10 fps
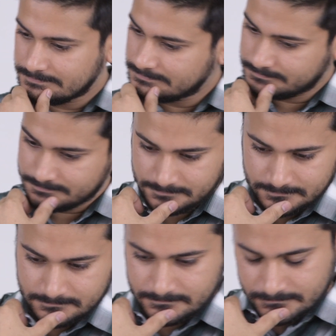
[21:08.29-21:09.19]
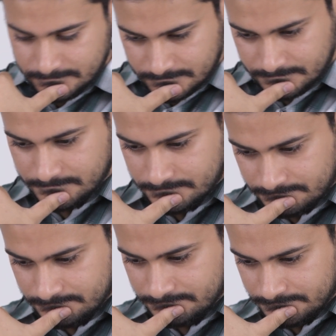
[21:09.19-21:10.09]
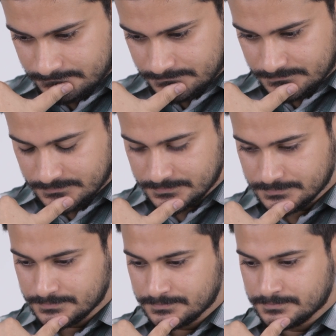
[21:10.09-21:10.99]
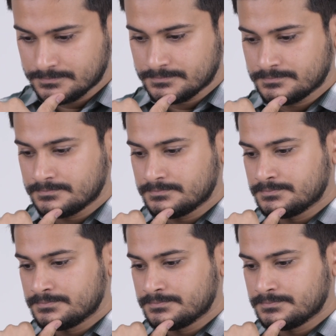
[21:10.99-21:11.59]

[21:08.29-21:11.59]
there's going to be something that you'll find that you're going to be like, should probably